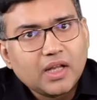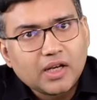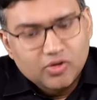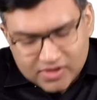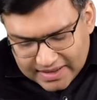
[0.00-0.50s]

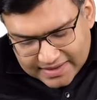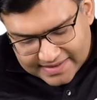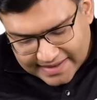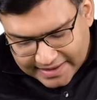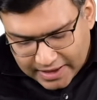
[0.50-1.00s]
Now see this
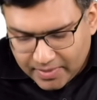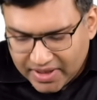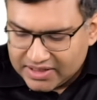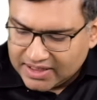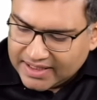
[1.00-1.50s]
second
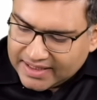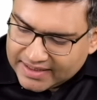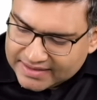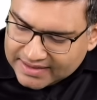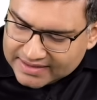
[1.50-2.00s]
image.
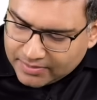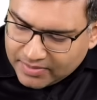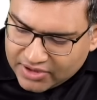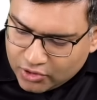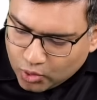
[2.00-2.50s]
In this
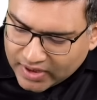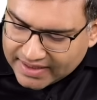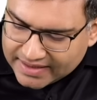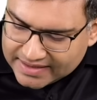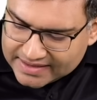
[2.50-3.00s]
image, you
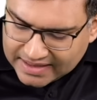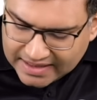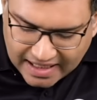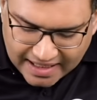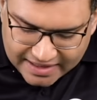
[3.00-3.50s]
can
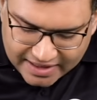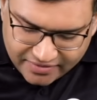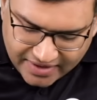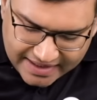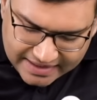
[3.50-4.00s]
easily
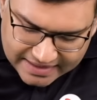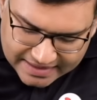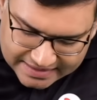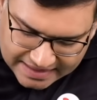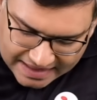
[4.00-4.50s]
identify
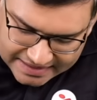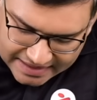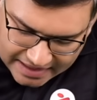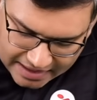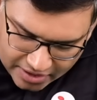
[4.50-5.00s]
that
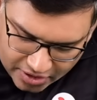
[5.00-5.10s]
there are